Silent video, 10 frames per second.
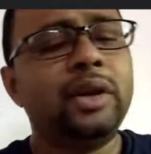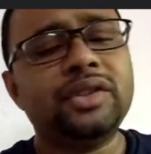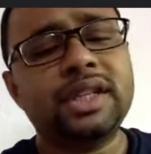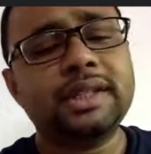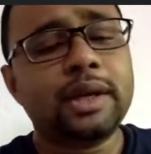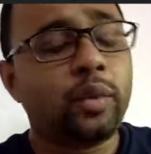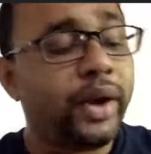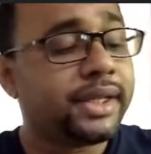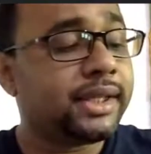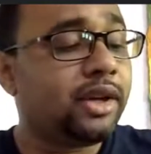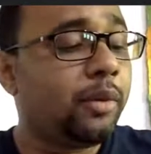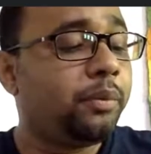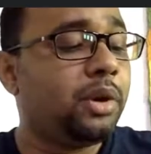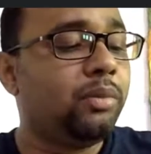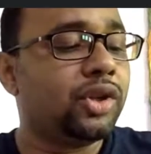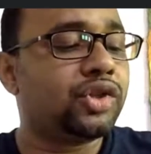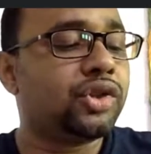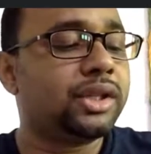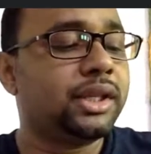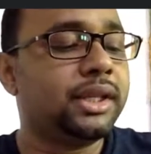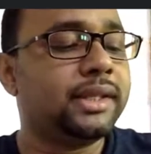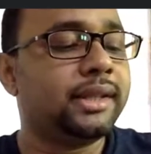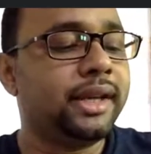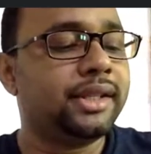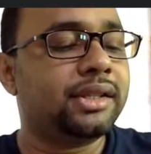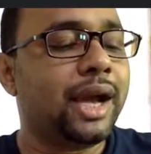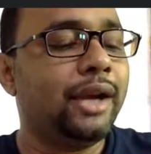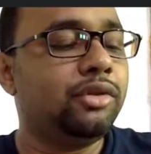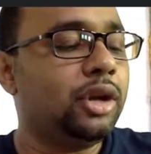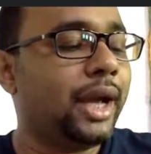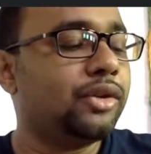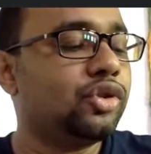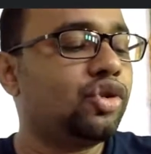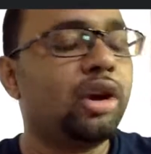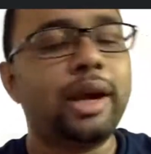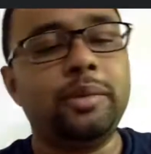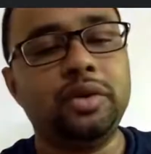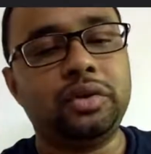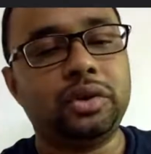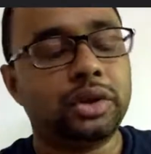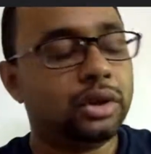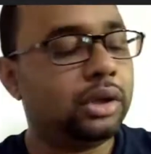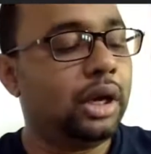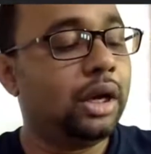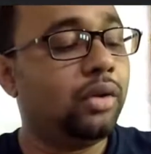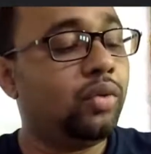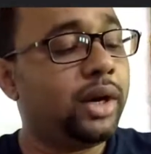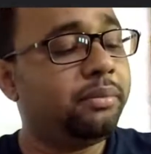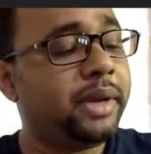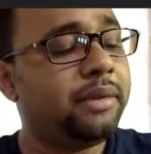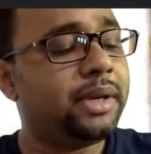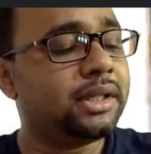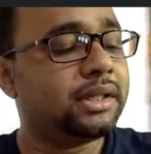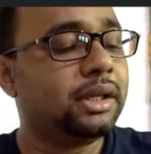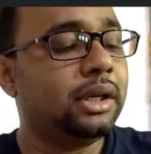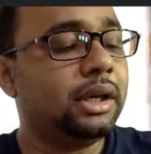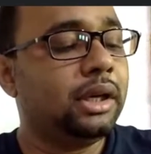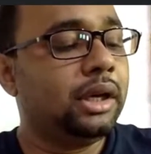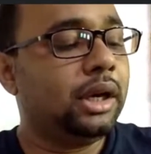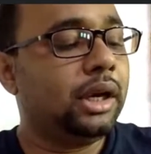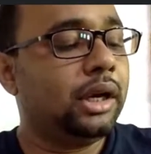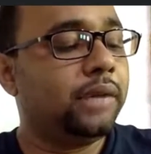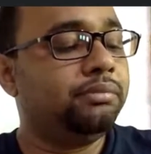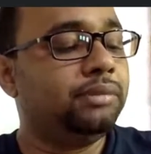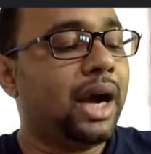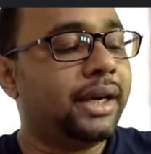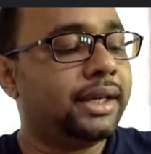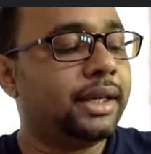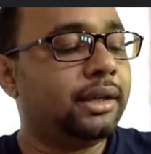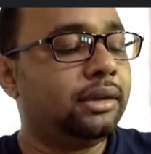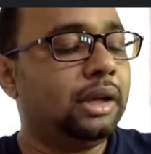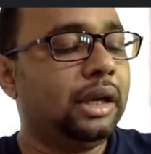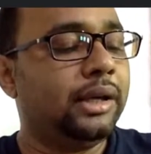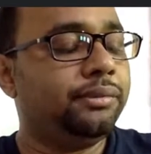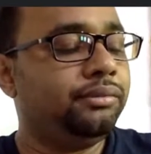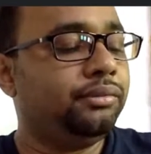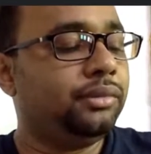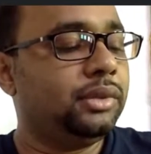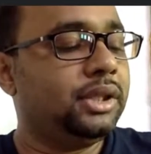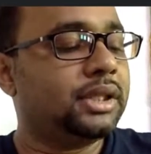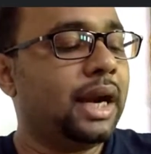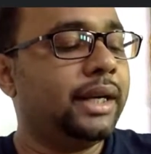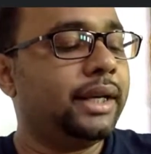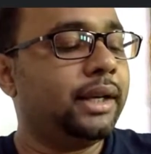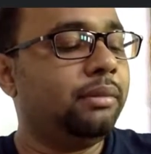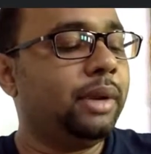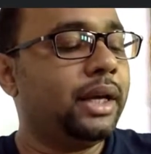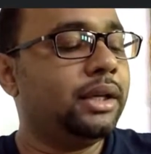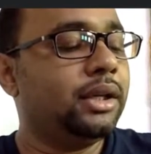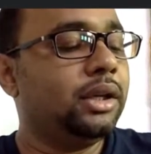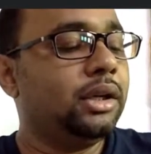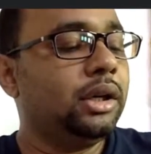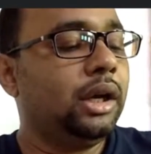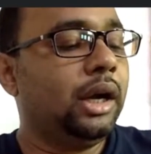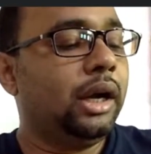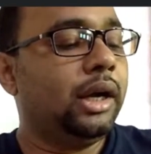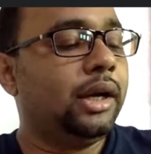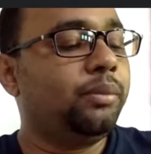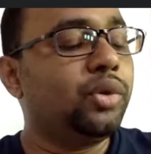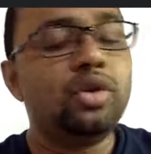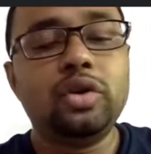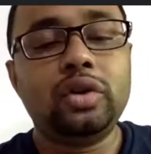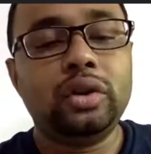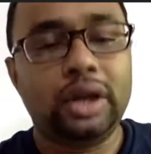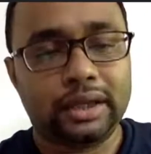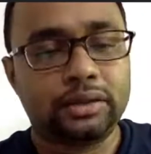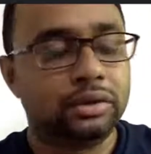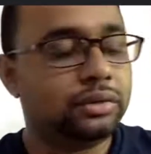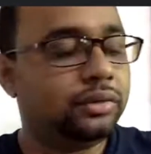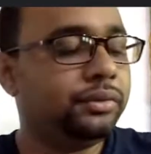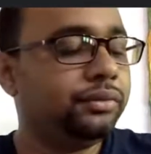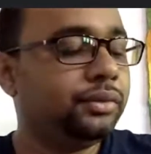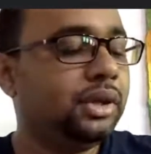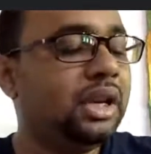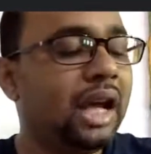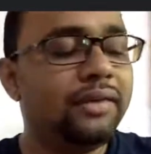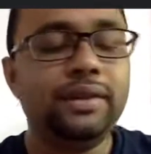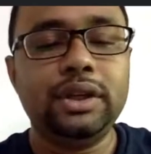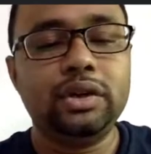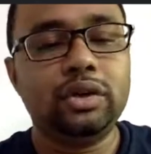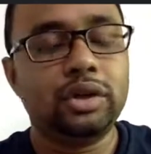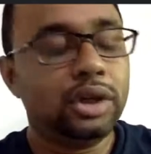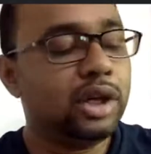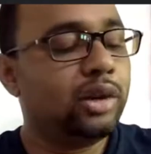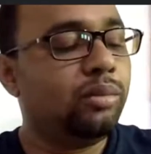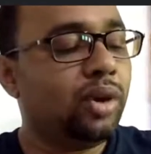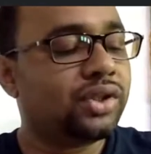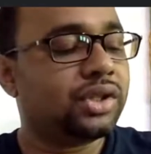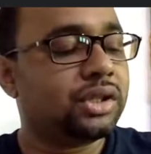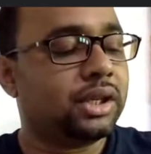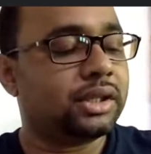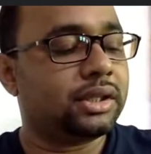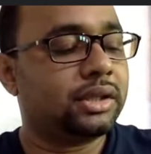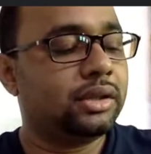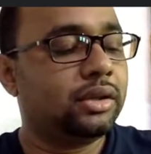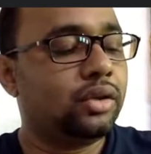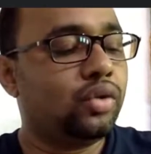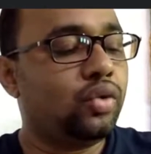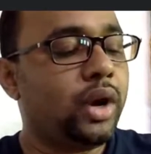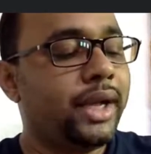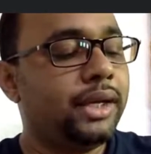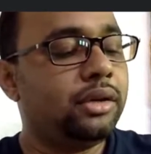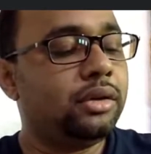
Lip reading: Now, since the question of monstrosity is raised, I would like to talk about one famous article. This article by Bruno Latour, Love Your Monsters. Why